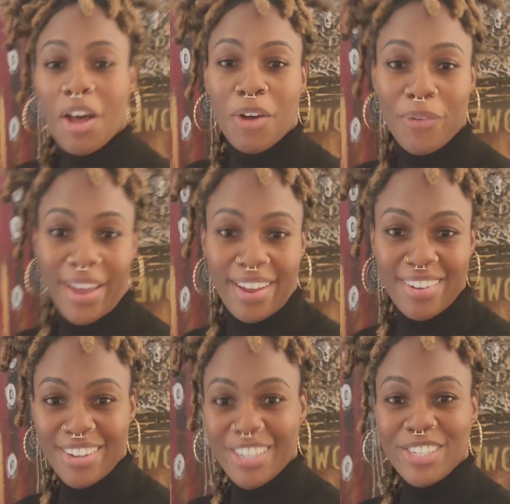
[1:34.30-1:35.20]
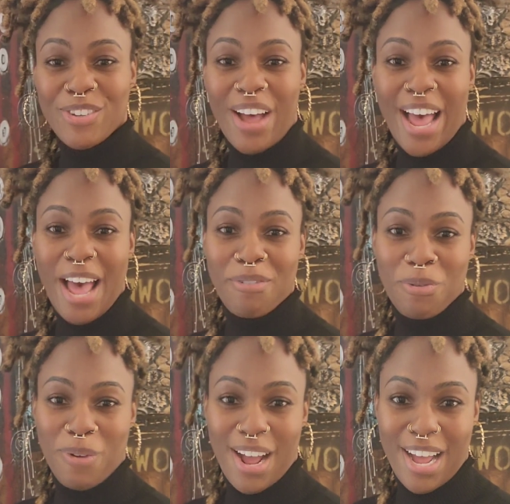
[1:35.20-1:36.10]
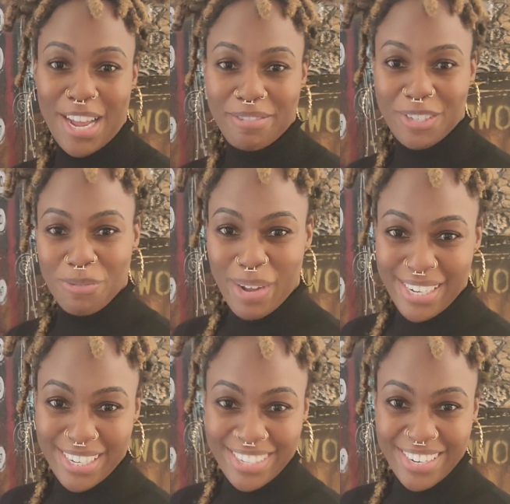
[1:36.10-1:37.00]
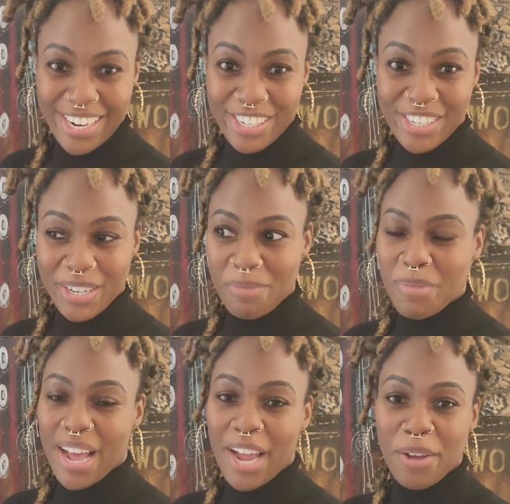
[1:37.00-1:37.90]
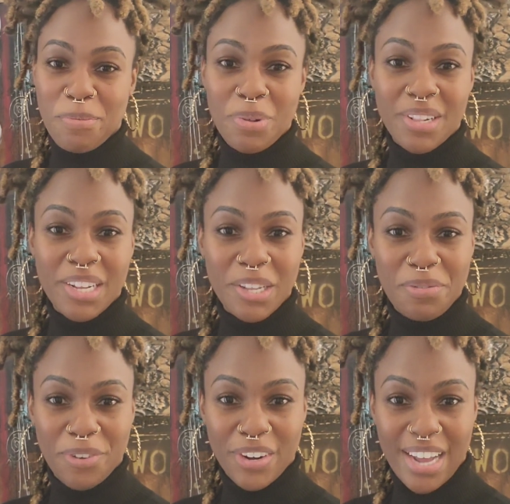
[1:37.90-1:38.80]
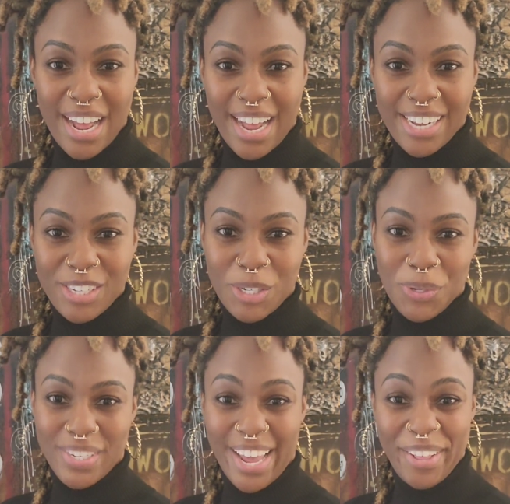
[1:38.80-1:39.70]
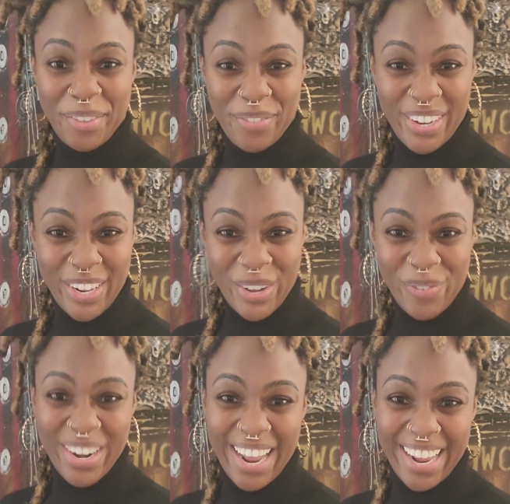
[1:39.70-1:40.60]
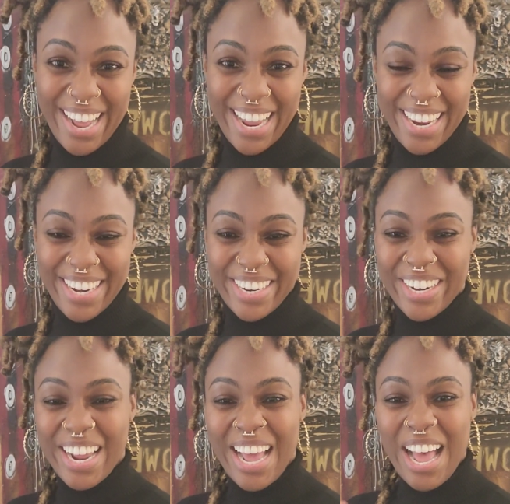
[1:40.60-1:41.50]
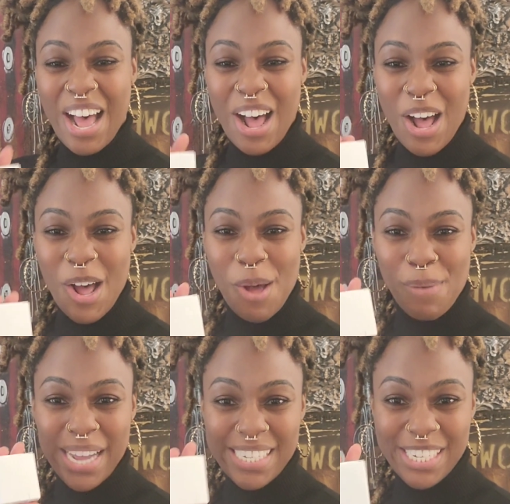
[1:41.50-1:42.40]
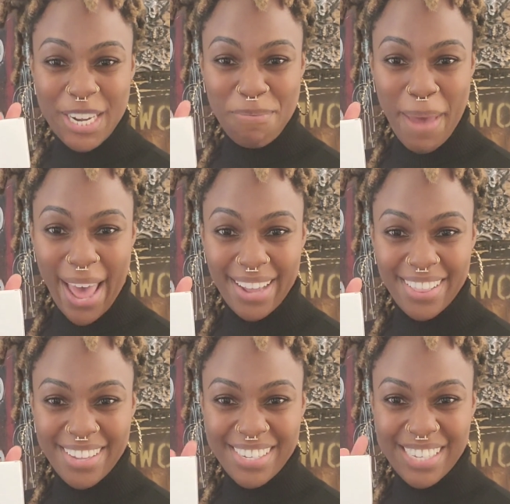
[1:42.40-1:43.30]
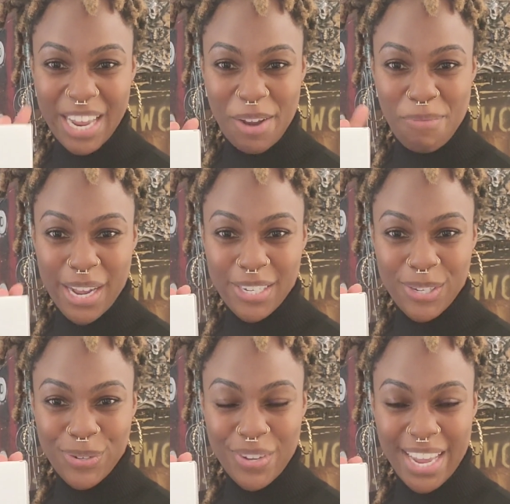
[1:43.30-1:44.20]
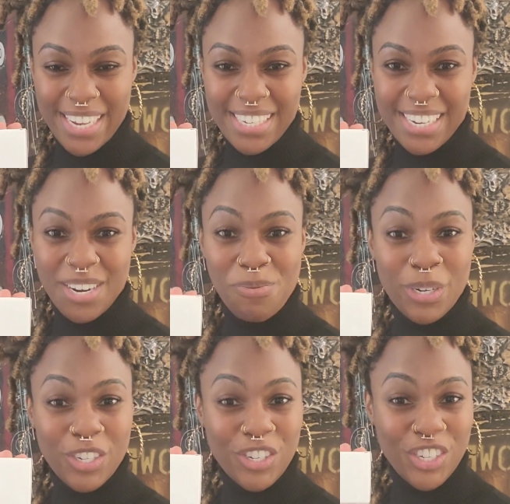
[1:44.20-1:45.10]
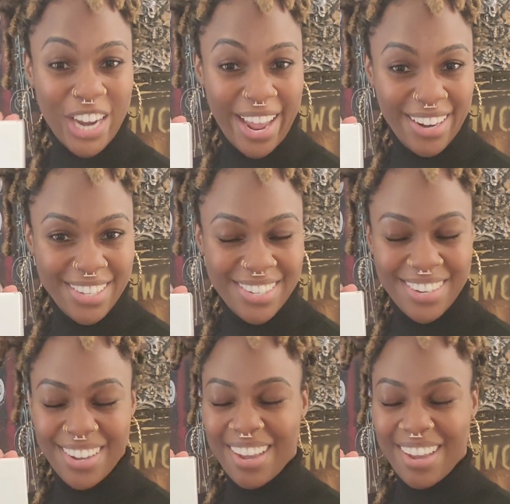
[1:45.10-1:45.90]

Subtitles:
Okay, so I have arrived to my destination, but I completely forgot to take the video when I got here. I did pack this in my suitcase and it was checked